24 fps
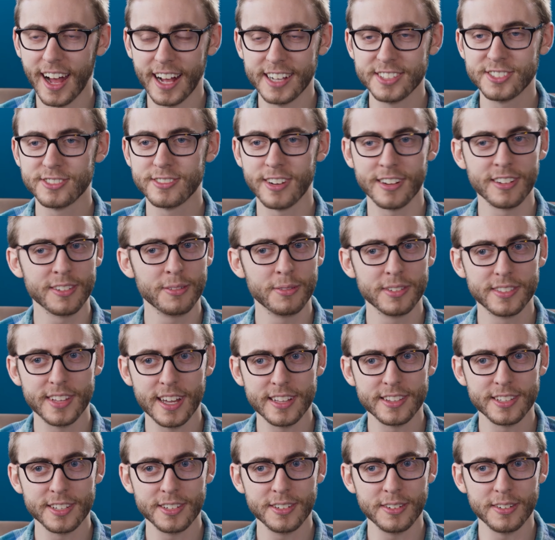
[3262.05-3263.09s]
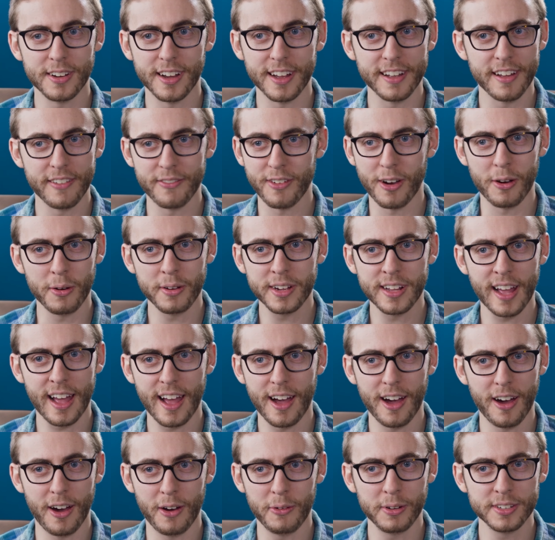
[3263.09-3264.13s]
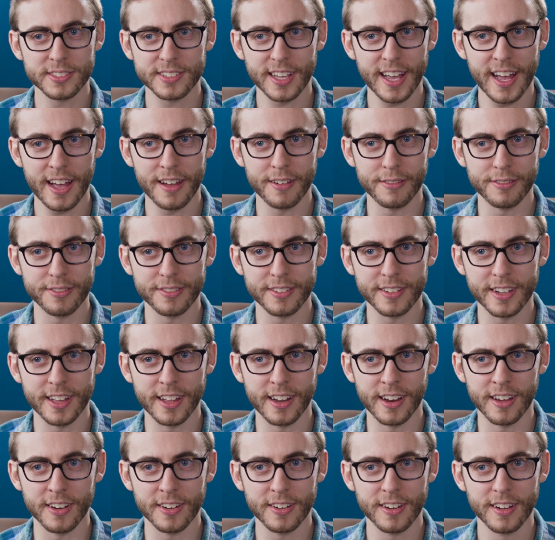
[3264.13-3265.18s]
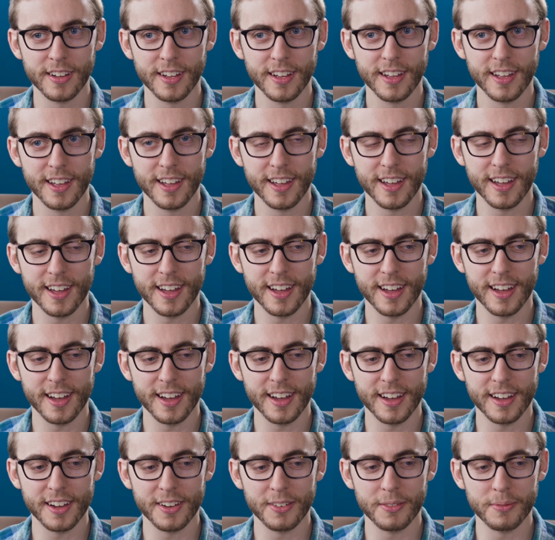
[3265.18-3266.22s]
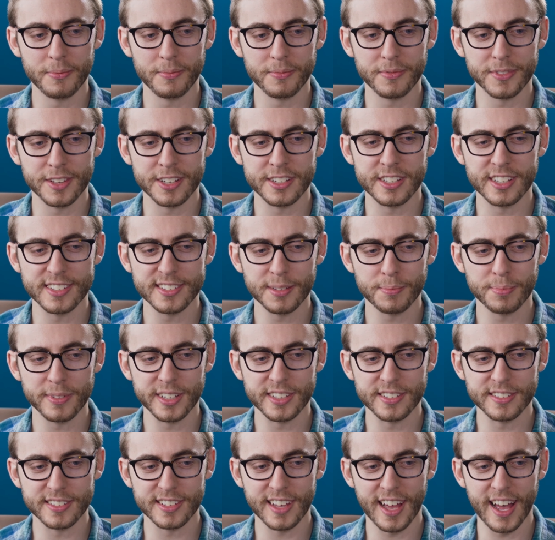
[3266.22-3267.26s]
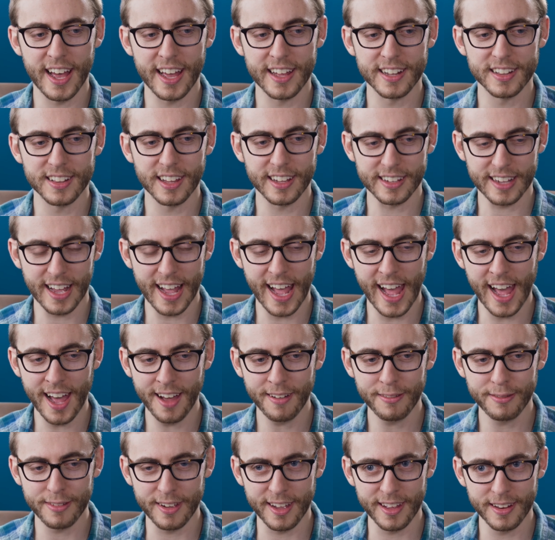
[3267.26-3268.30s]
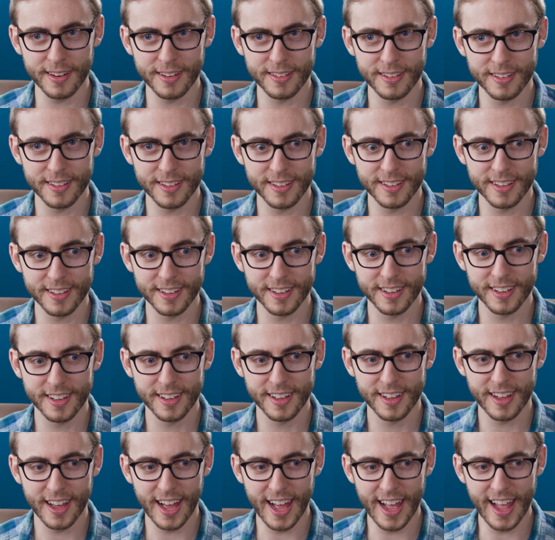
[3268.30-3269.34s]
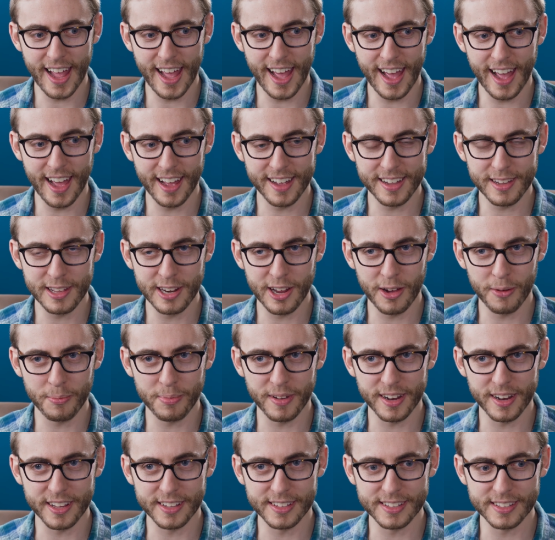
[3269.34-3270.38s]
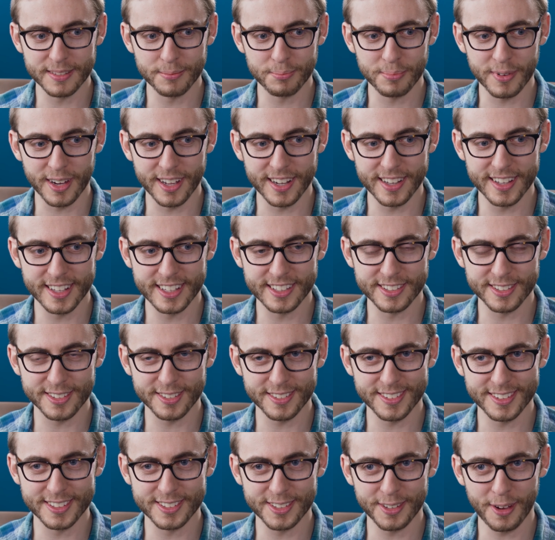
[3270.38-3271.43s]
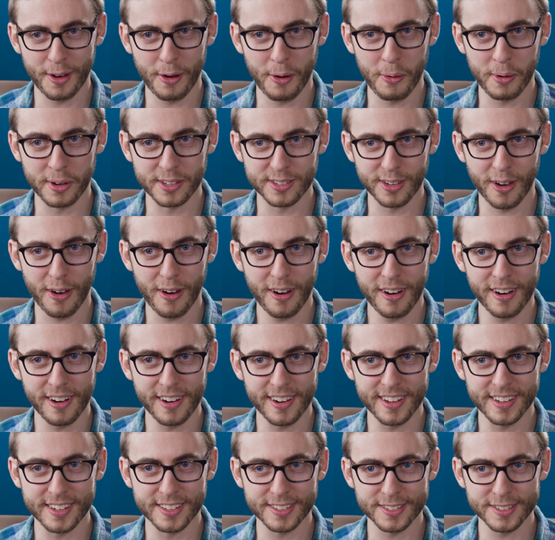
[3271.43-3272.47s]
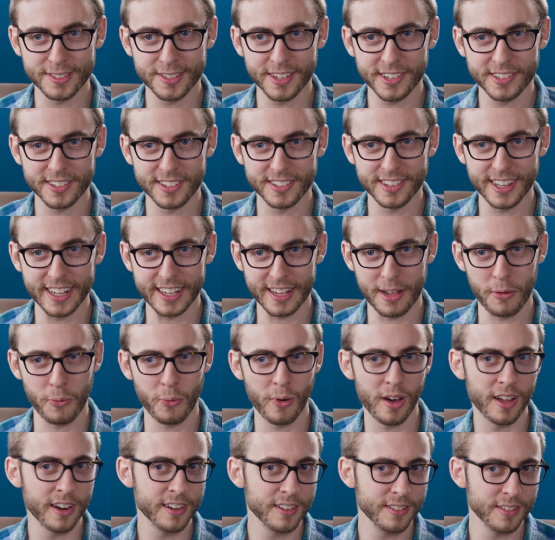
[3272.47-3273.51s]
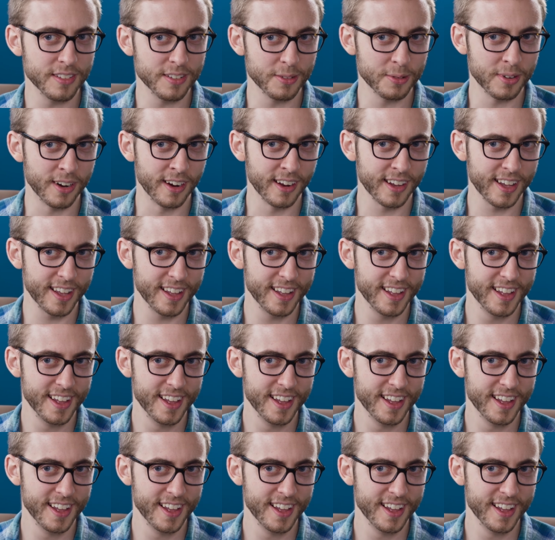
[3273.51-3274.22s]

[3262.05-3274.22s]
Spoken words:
struggle with that too. I have always have, The discipline side, like I have it, but it's always hard and a struggle. Like, I want to do the work,